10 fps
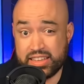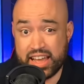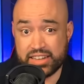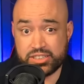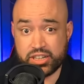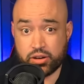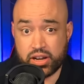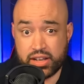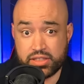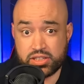the
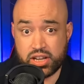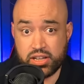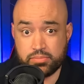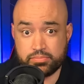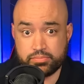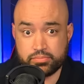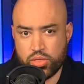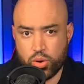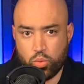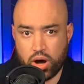engineering at the site,
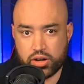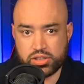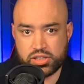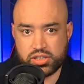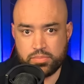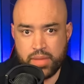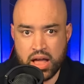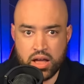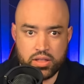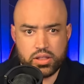the water system,
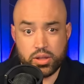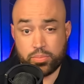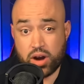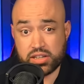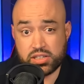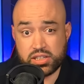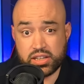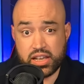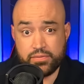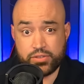the
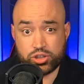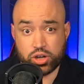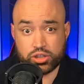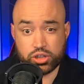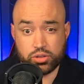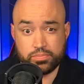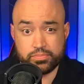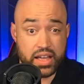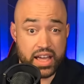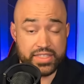processing infrastructure,
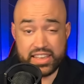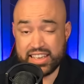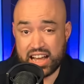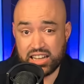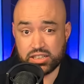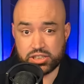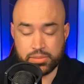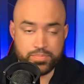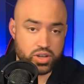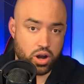and the
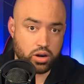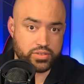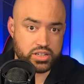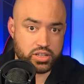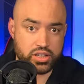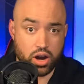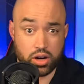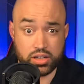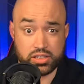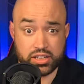ecology carved into the
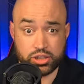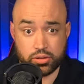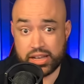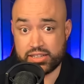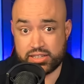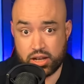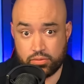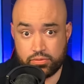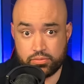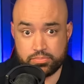architecture itself.